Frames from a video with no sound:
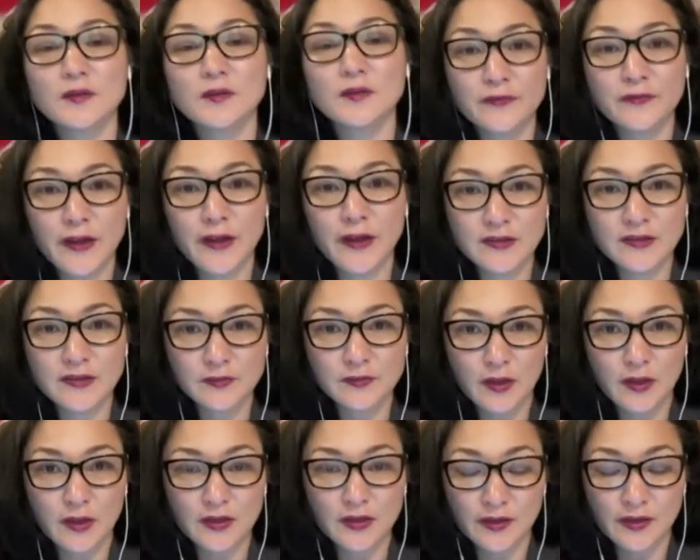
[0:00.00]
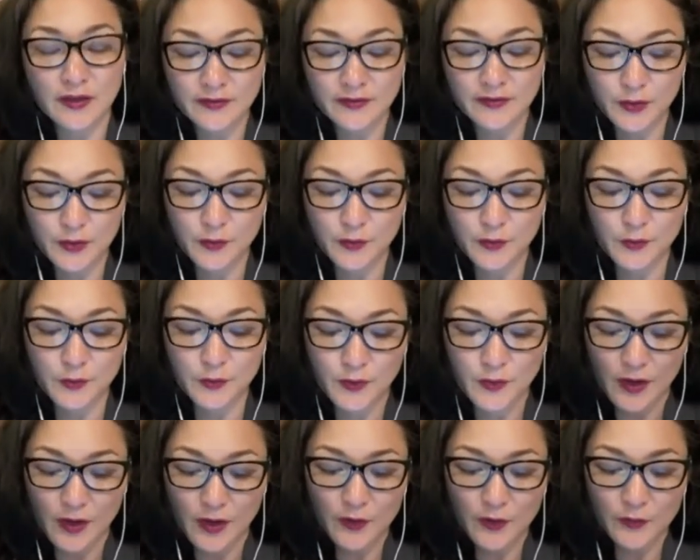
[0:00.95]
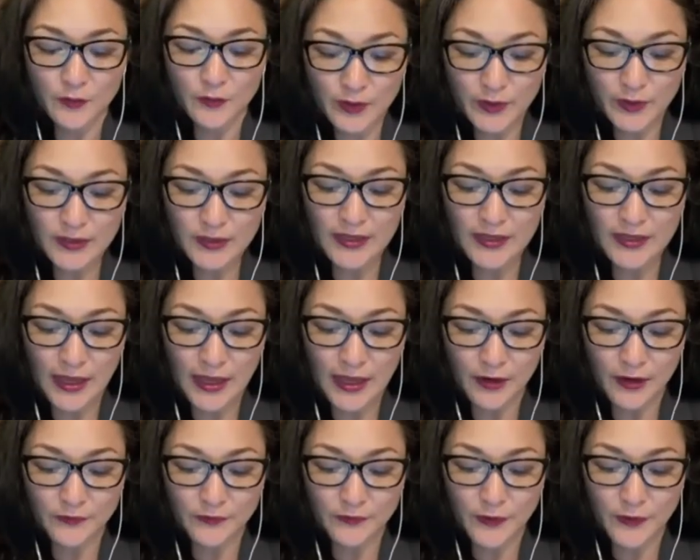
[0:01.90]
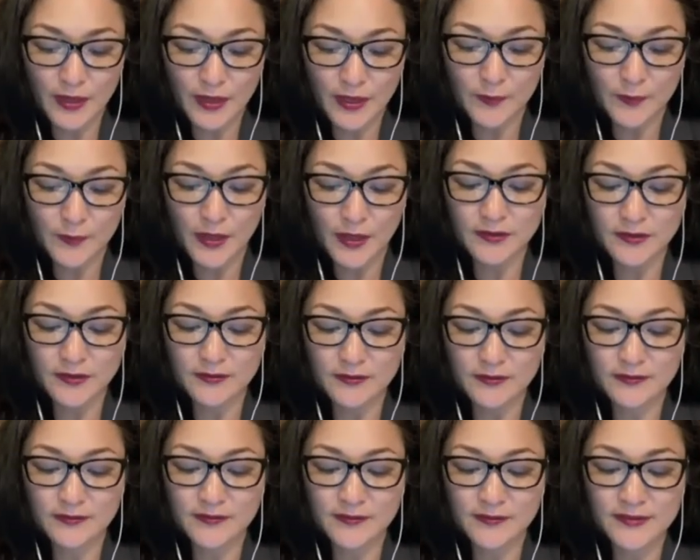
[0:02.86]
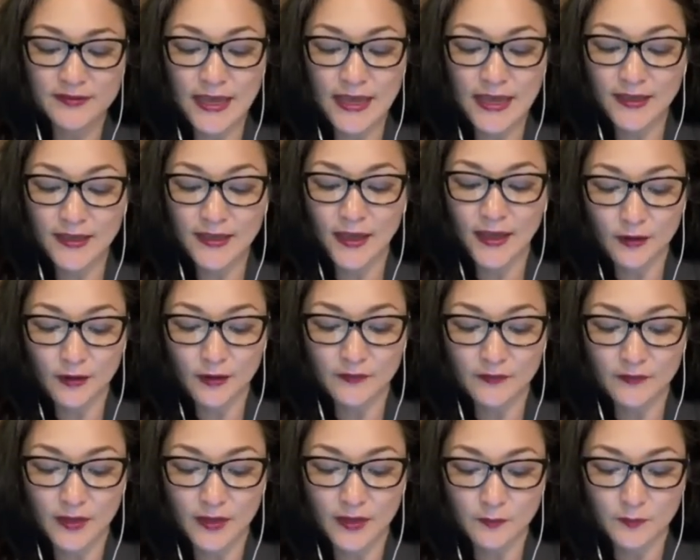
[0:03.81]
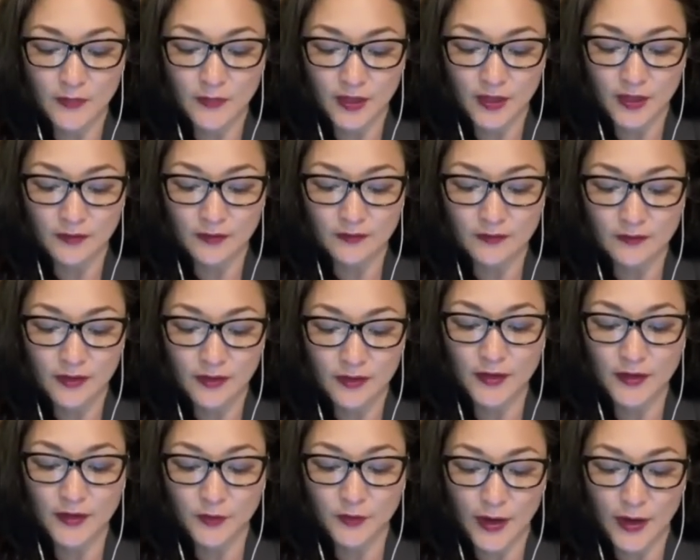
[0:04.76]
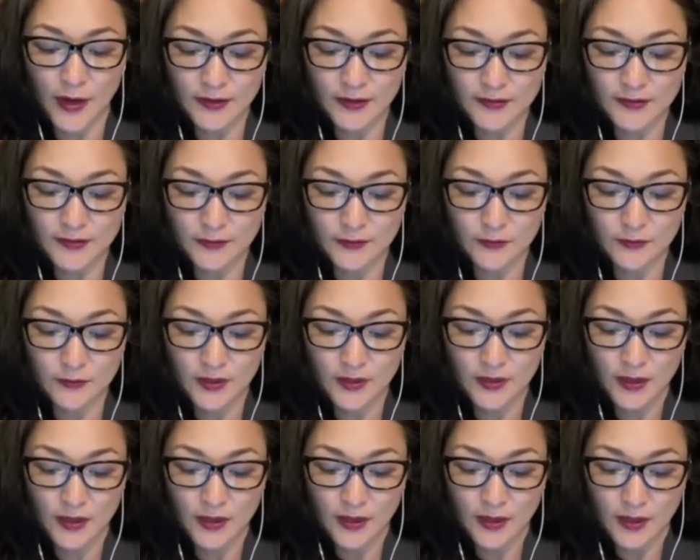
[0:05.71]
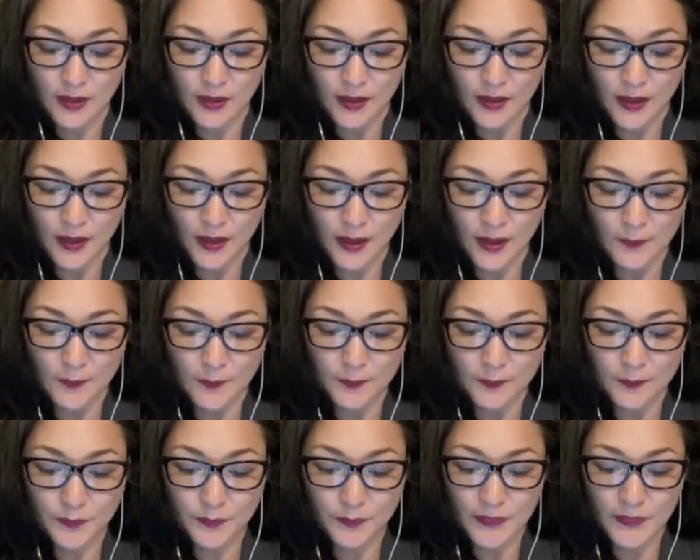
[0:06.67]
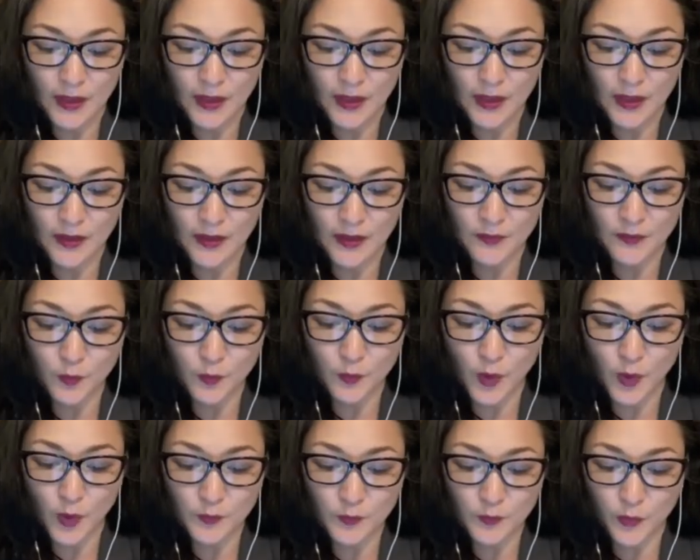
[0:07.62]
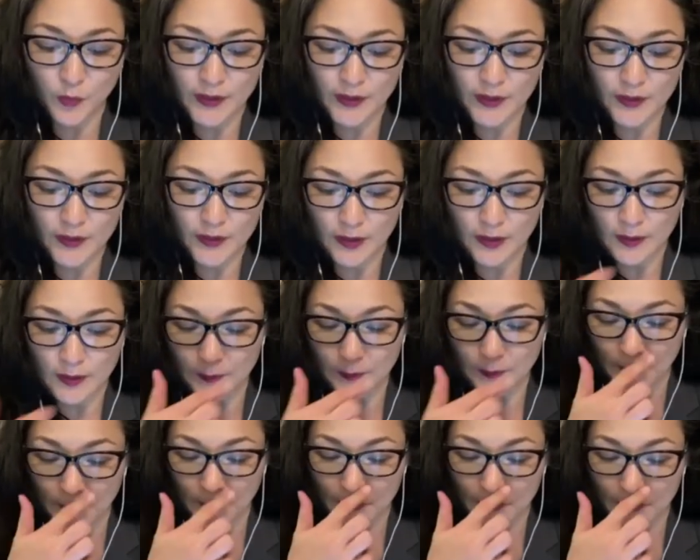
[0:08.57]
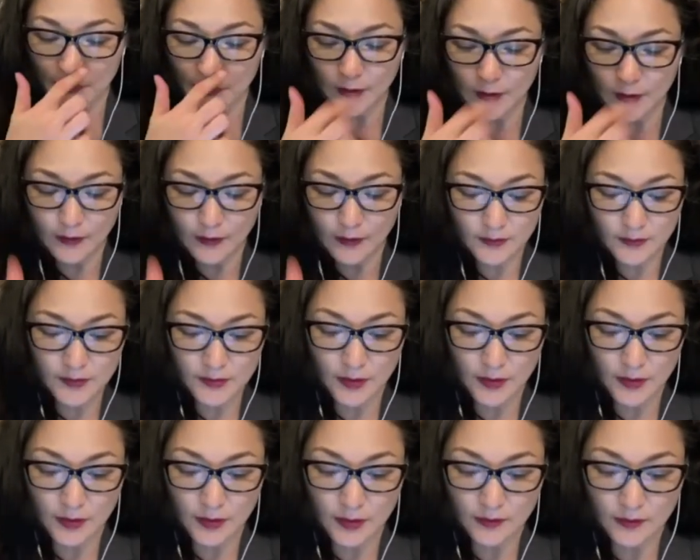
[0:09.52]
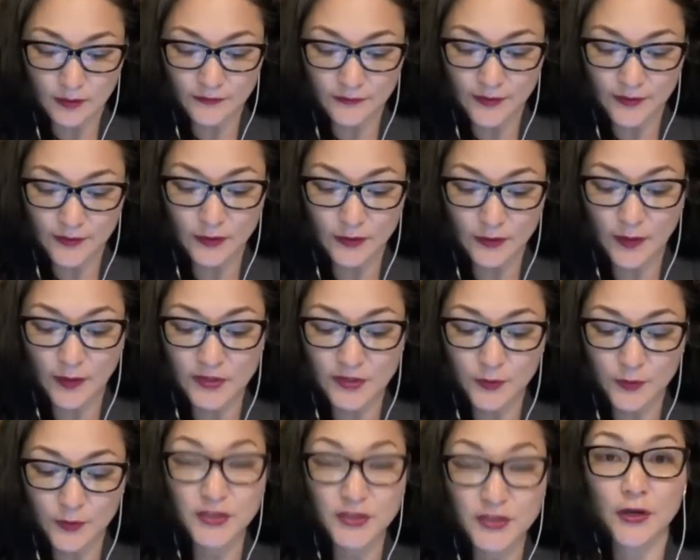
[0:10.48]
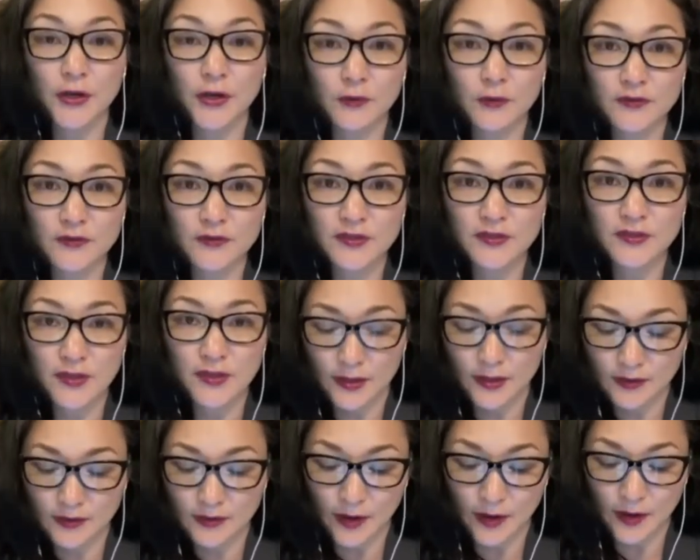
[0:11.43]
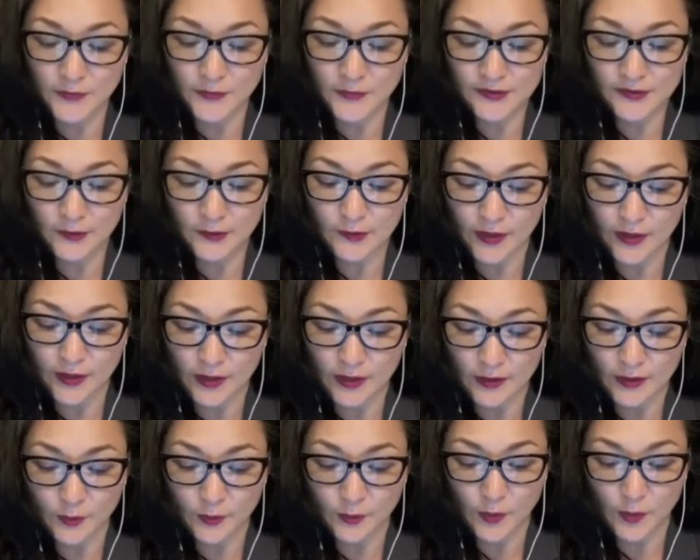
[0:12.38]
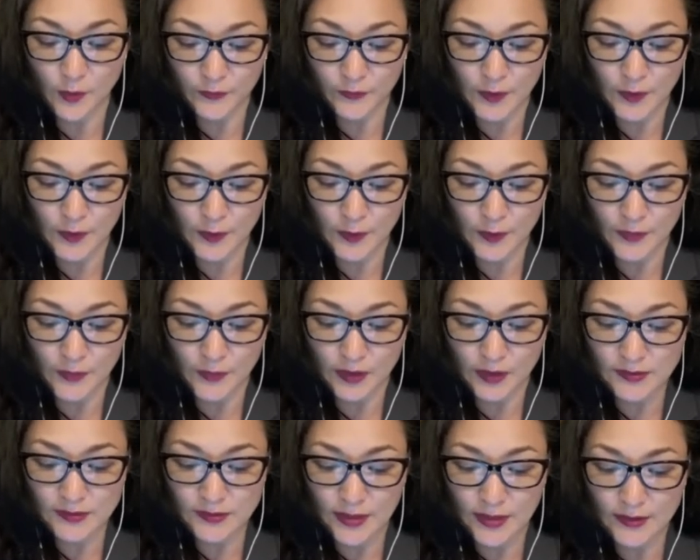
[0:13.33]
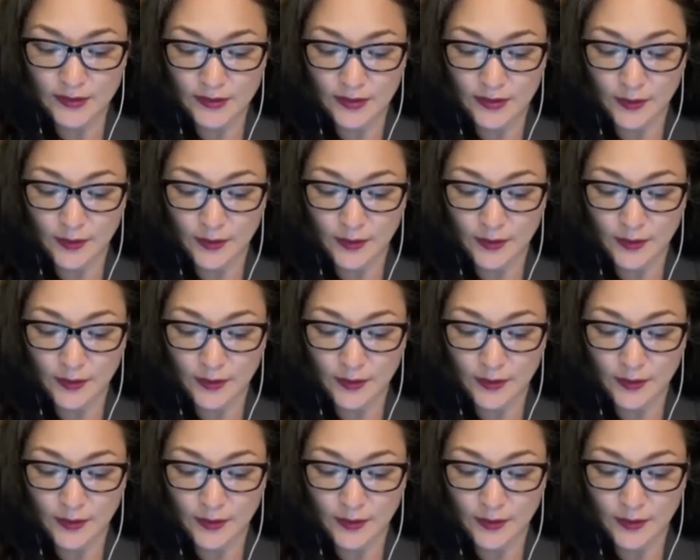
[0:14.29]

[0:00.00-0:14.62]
friends and relatives who really care for him and take care of him in gratitude. In one point, there's a fellow named Dewey Jones, and I'm just looking at a quote from him. He said,